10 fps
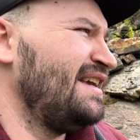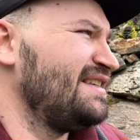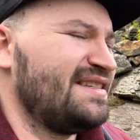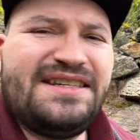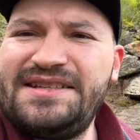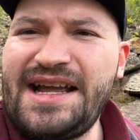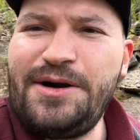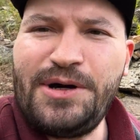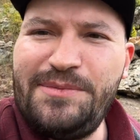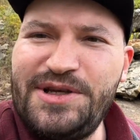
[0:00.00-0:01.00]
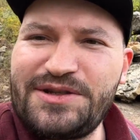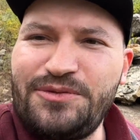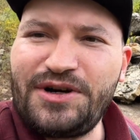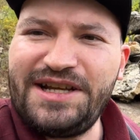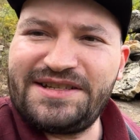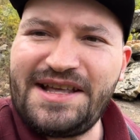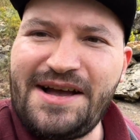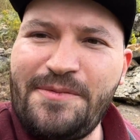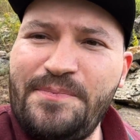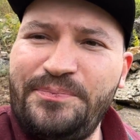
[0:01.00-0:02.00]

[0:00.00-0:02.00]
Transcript: seeing how I miss the rains now.